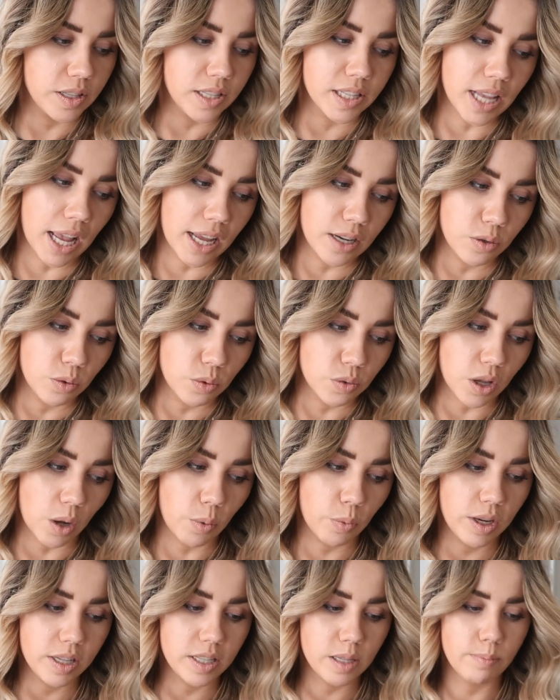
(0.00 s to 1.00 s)
the sandals i
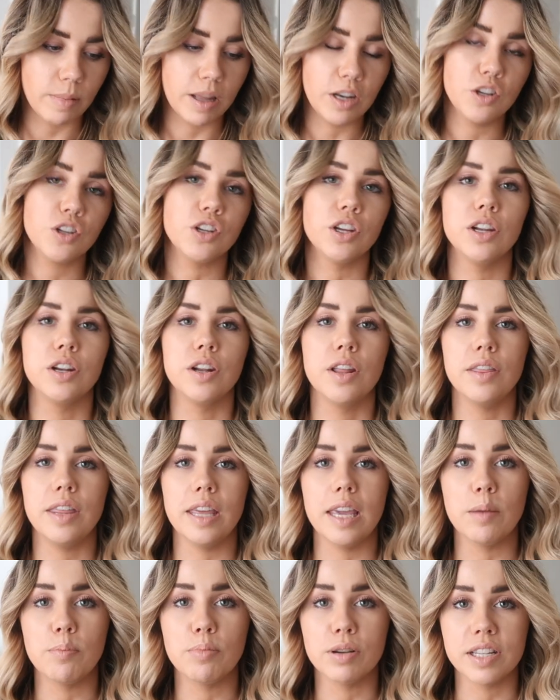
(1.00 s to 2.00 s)
wanted to mention
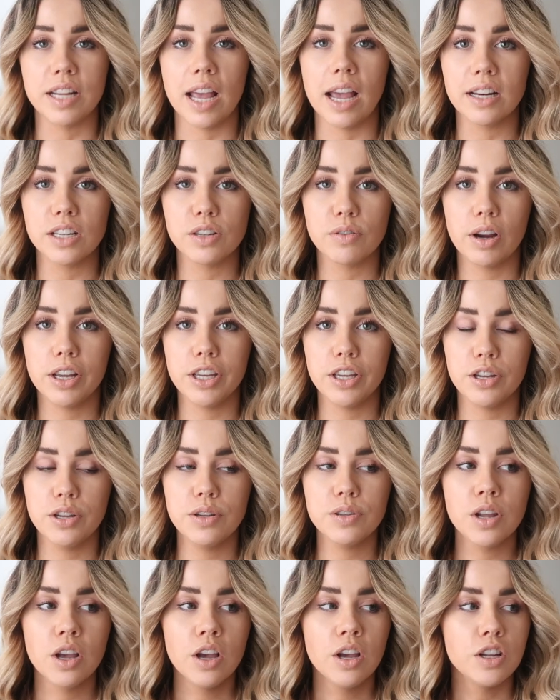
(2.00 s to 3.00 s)
the protector i
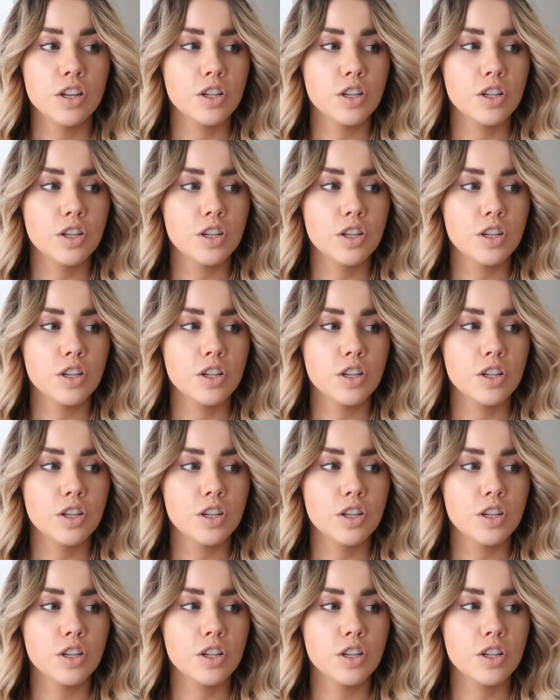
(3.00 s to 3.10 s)
use